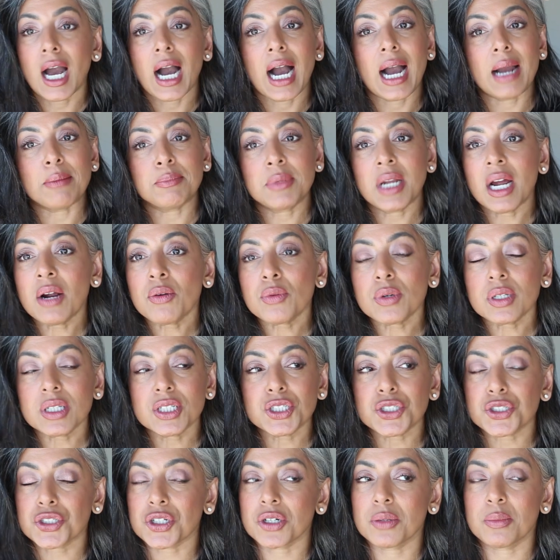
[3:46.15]
I'm not
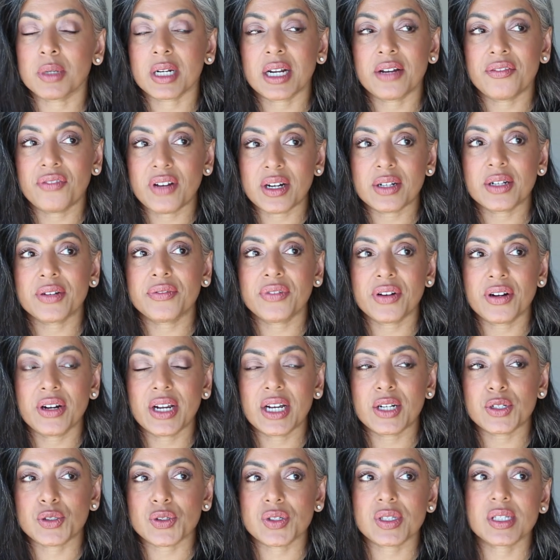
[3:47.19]
really sure, but I found it very
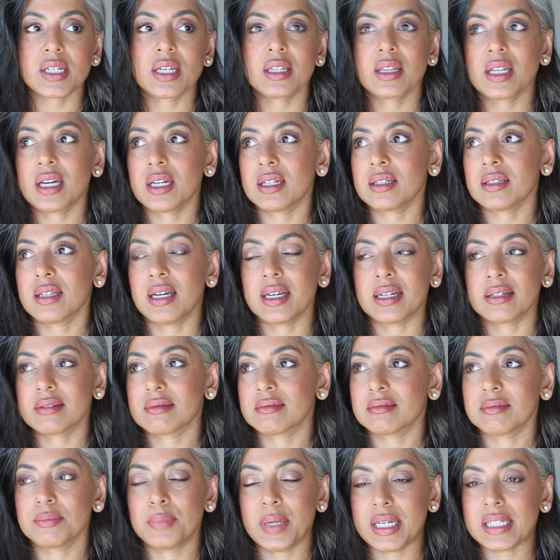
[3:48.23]
interesting that, like,
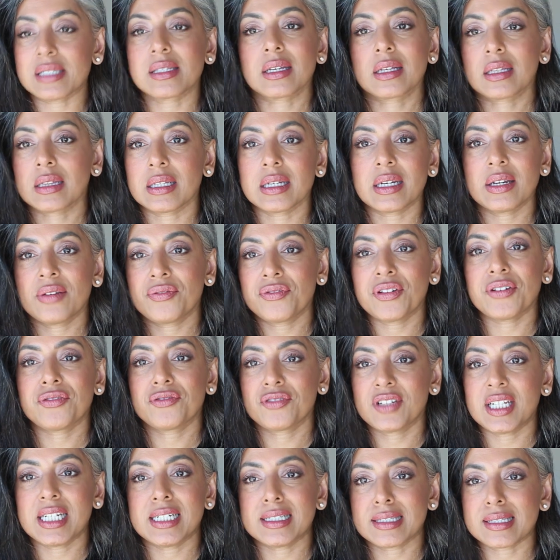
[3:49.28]
basically
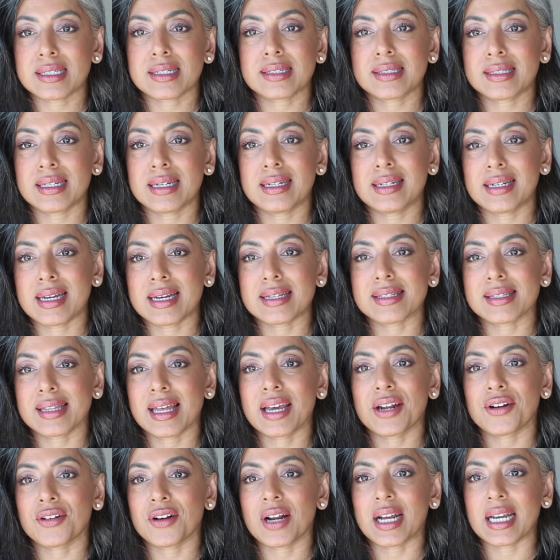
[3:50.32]
15, 16 days
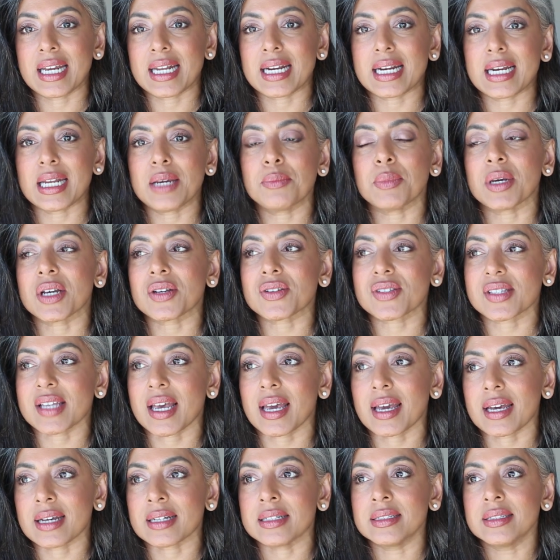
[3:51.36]
later, I get an email
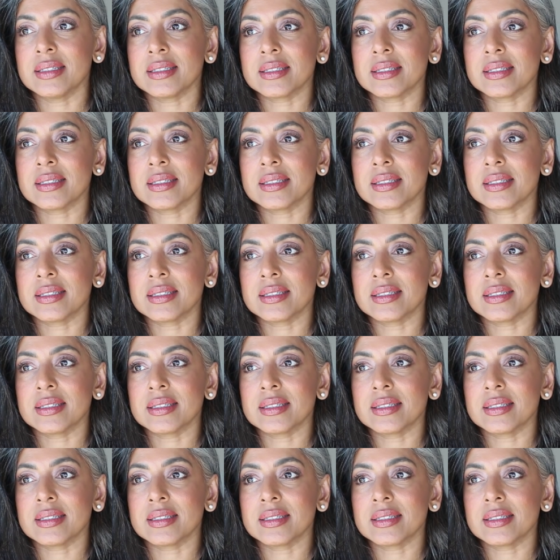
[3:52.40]
saying,